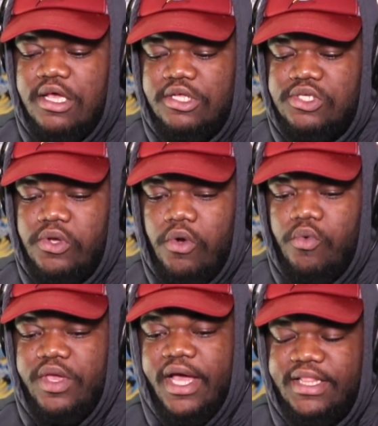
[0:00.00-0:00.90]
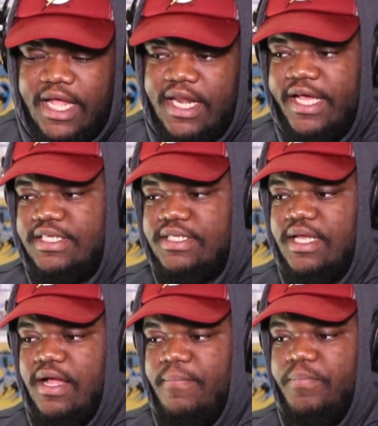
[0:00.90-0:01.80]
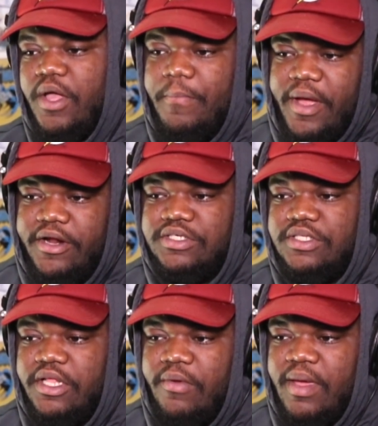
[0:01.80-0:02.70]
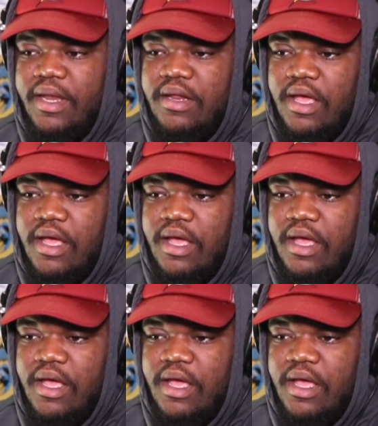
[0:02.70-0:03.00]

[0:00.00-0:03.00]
So we got that nice comparison there, man.